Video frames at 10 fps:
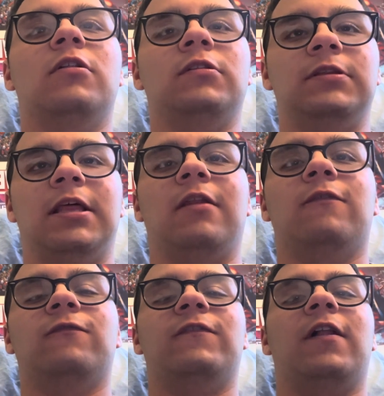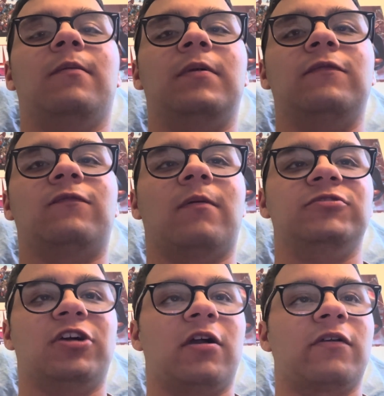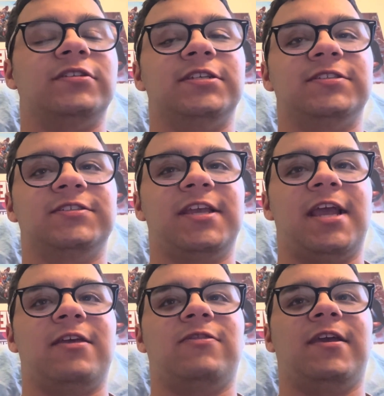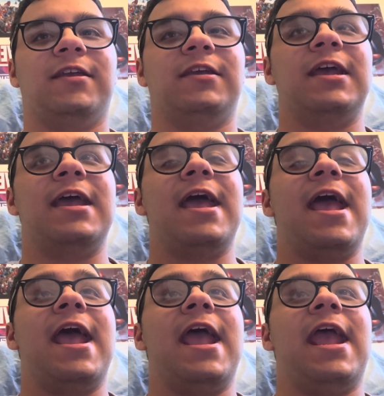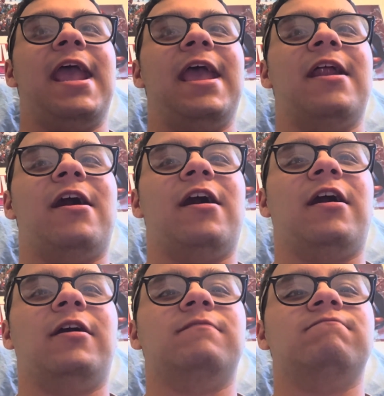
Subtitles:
little film from John Krasinski, I think. A